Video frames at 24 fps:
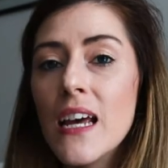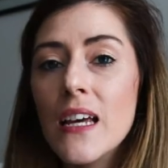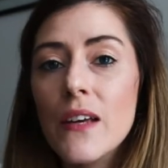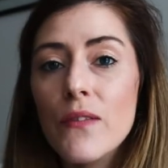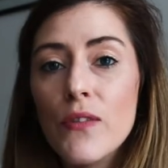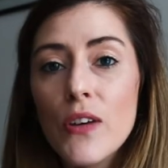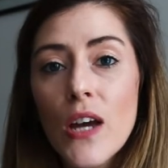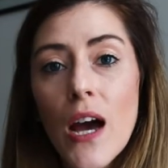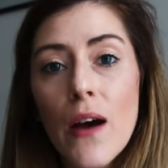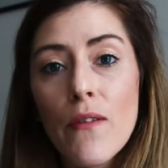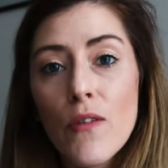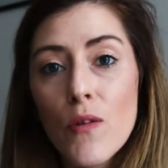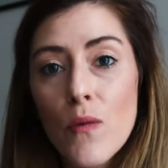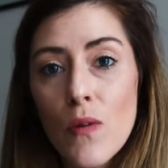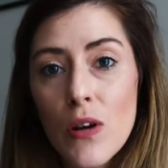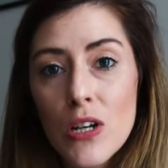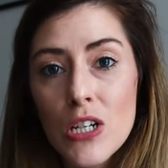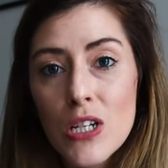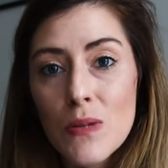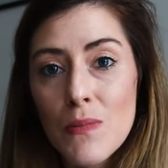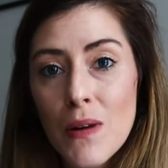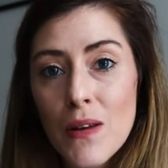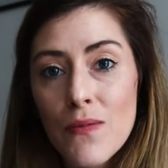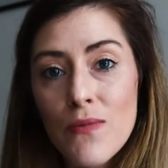If you haven't
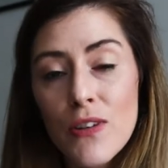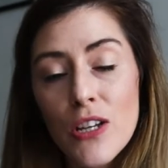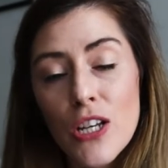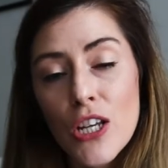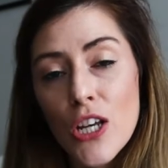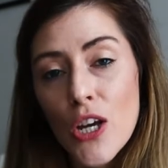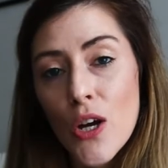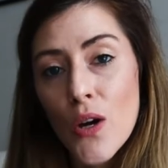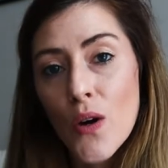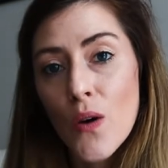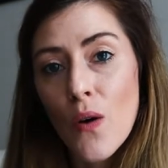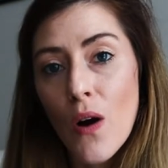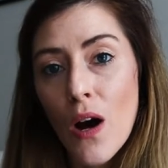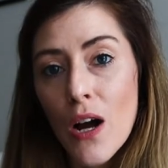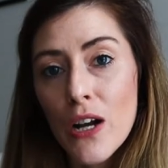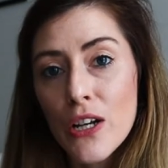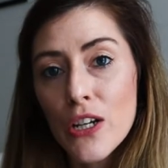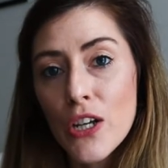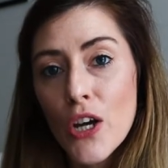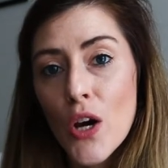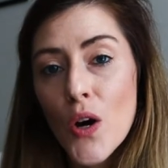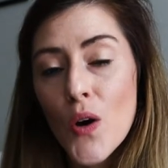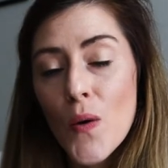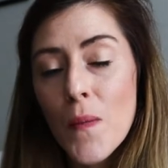watched my video
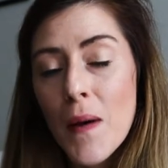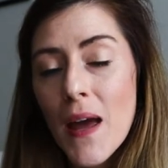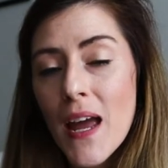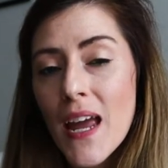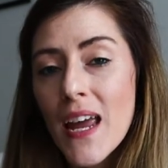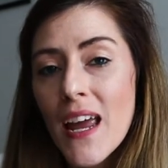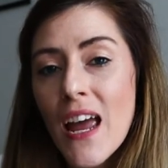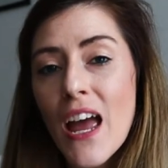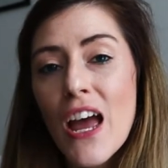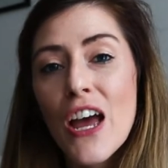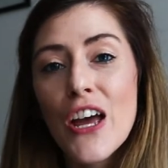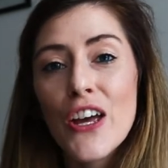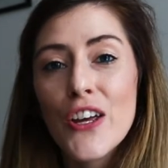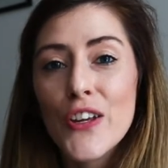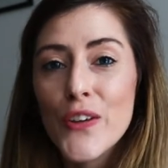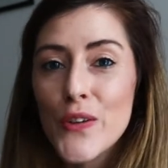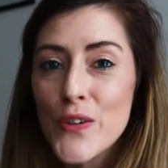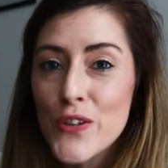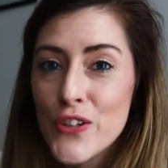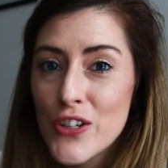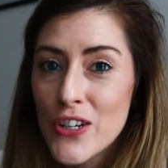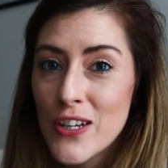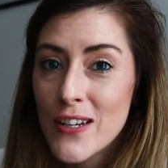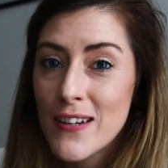on Kobe, you
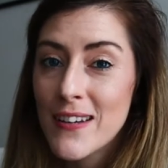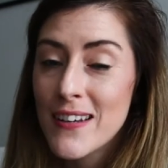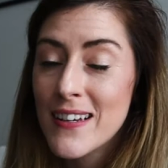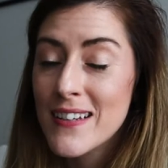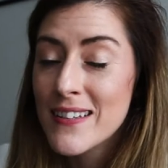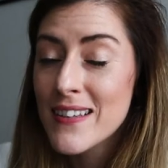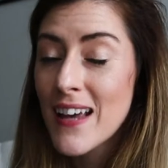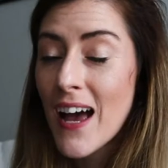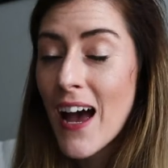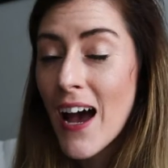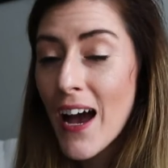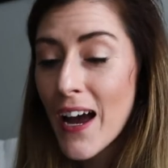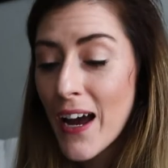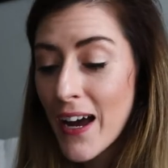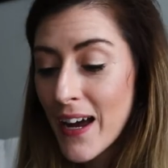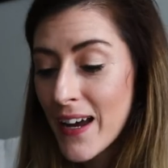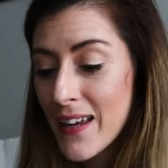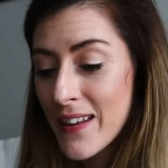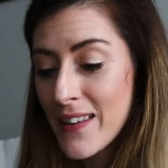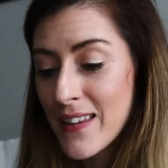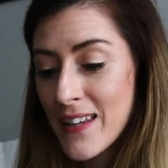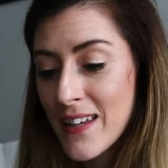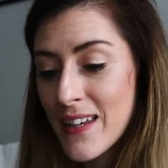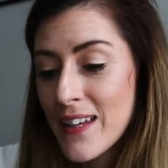should, because
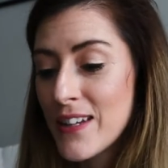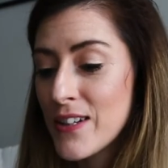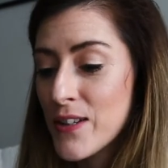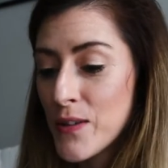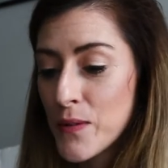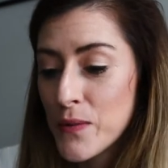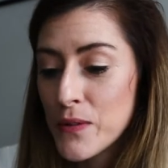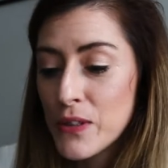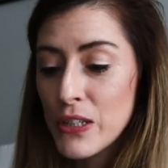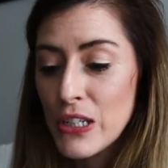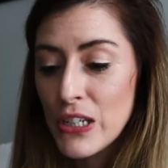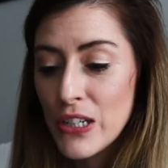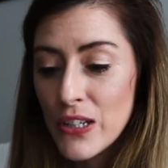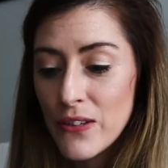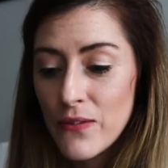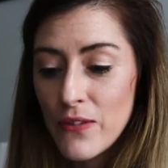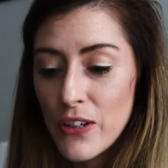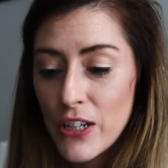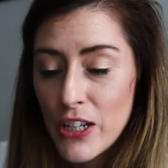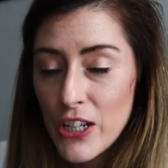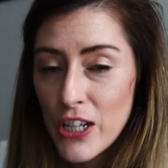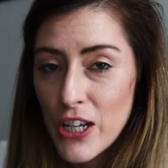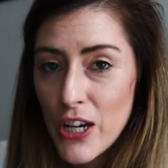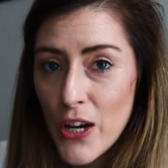I think it's a really good
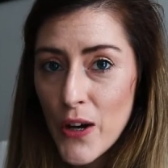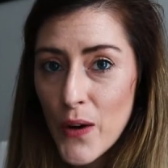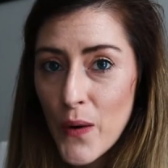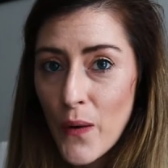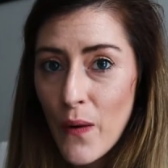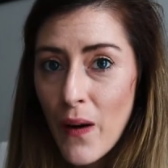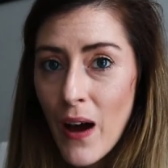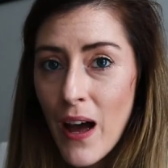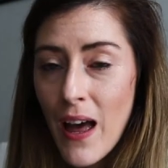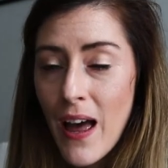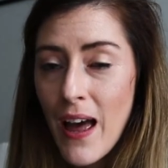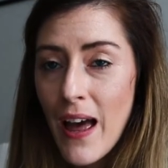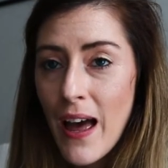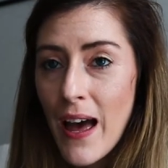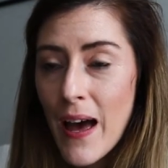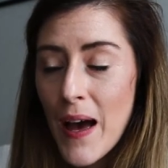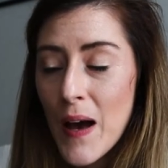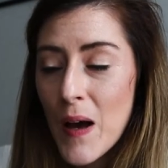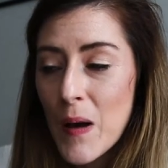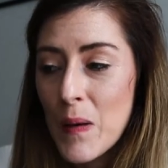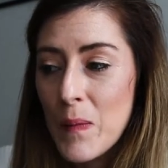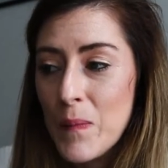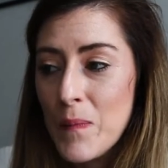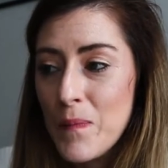video.
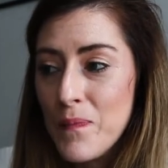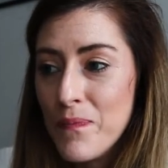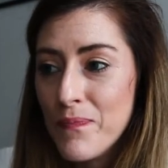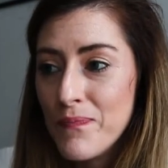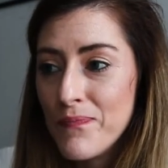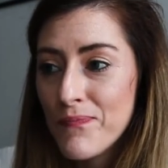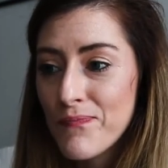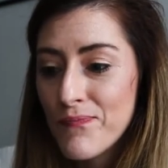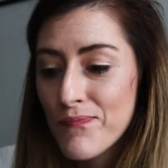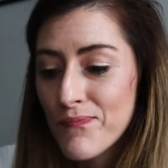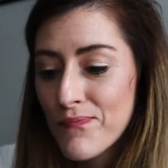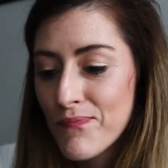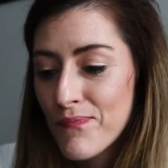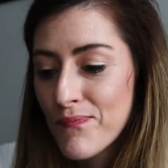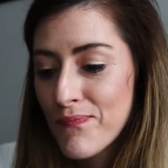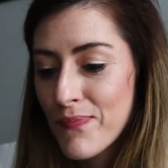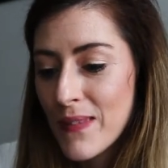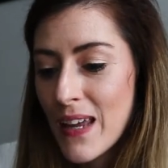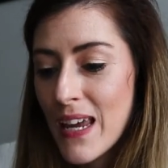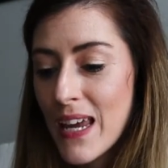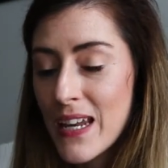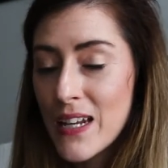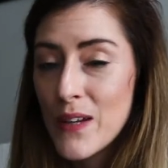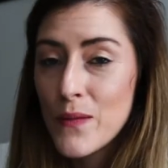And
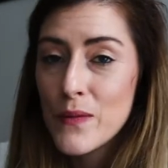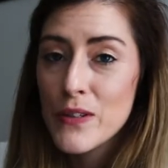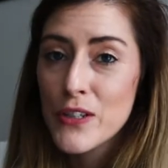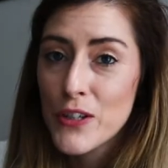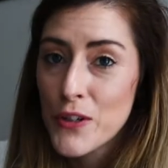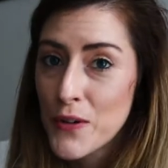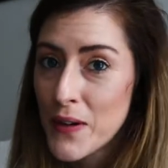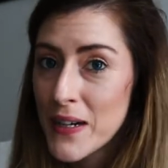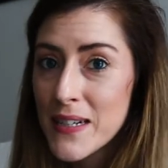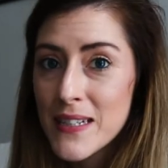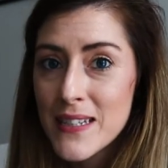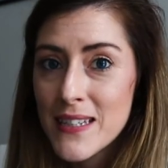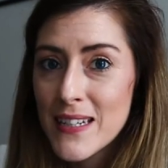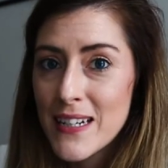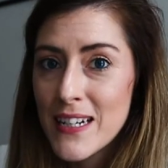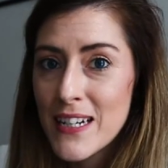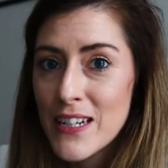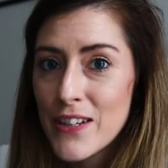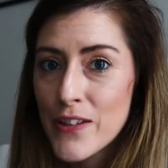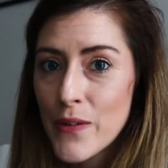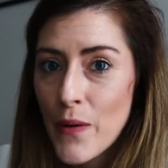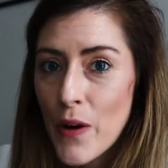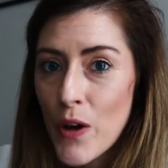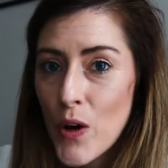it was a great
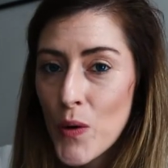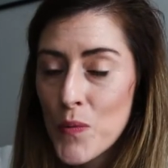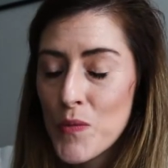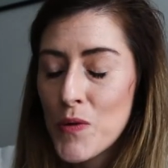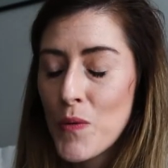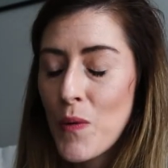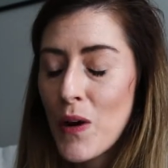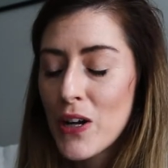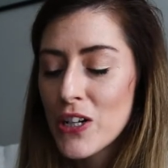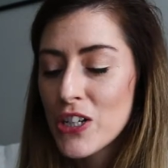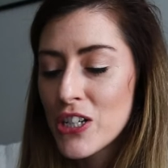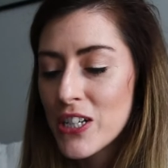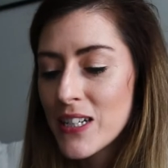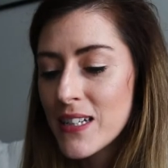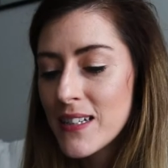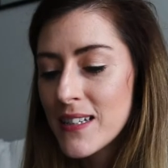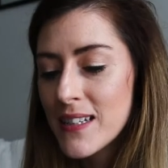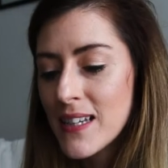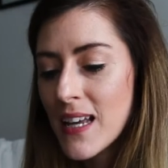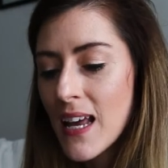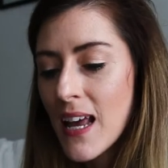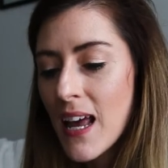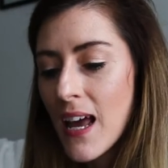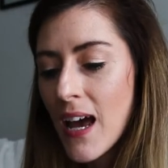city, so I hope you watch
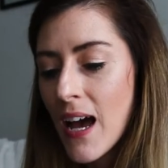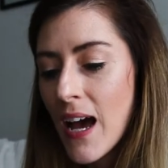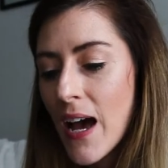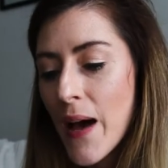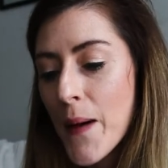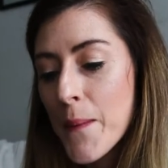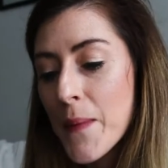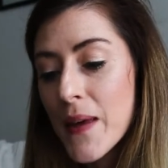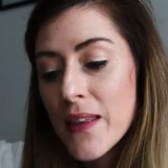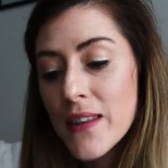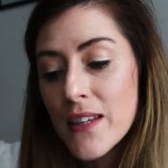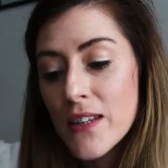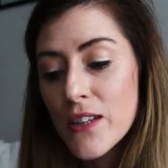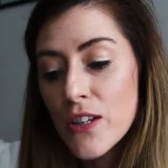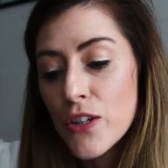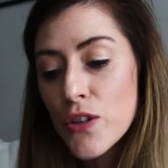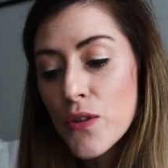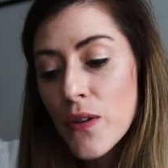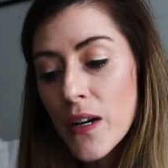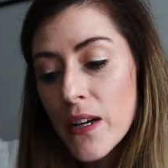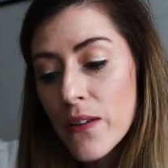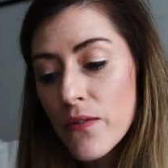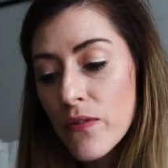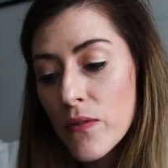it. And then the
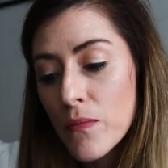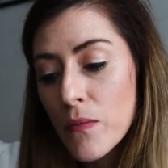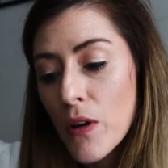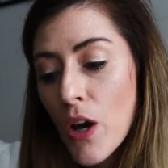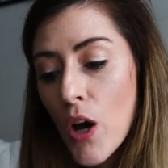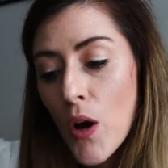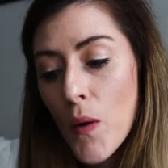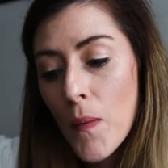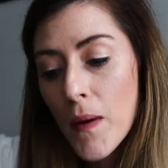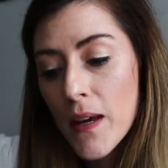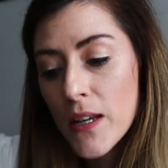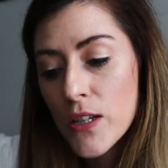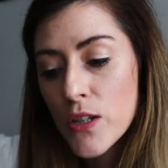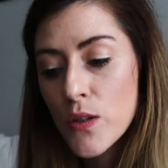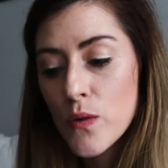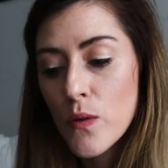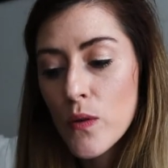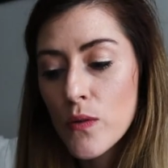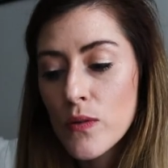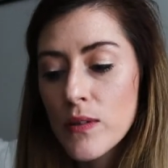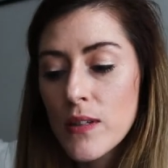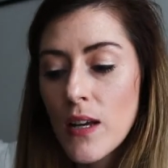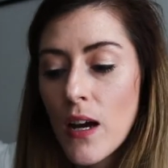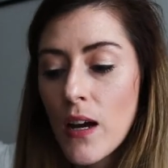train from Kobe to
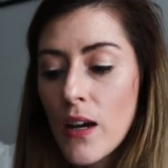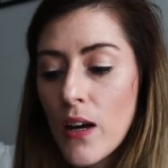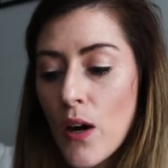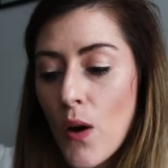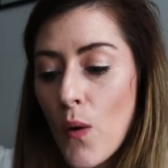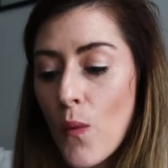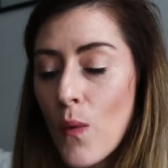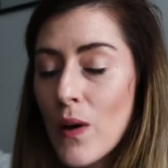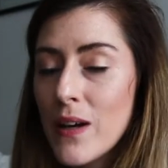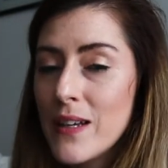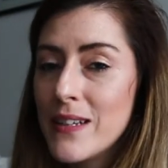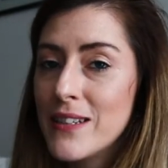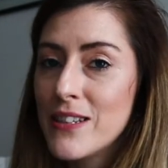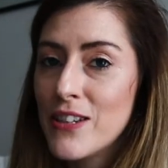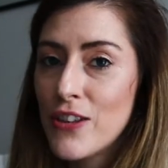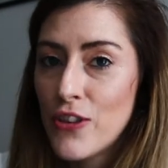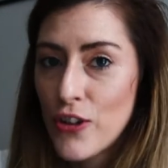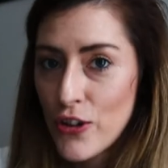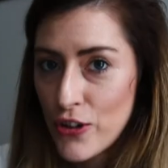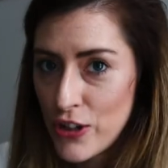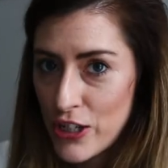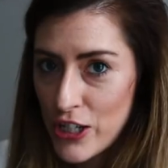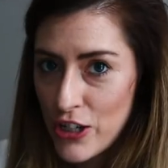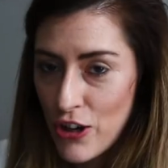Osaka was
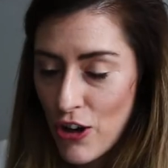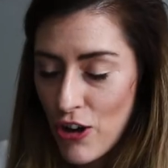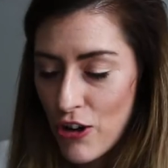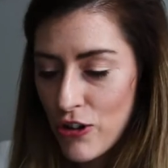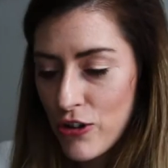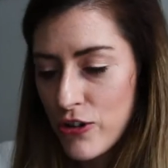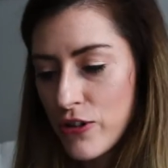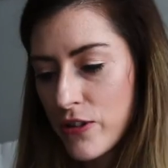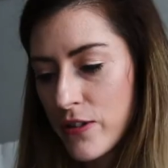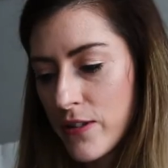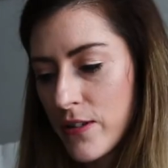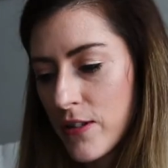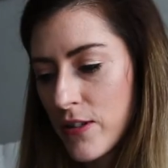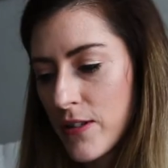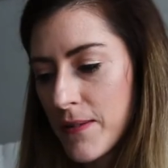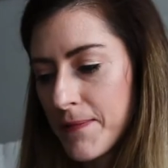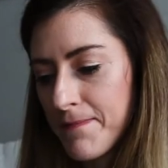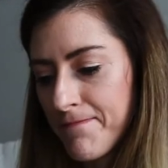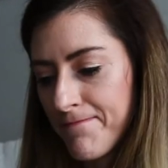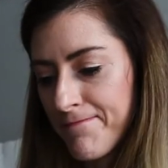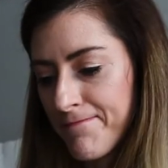$30.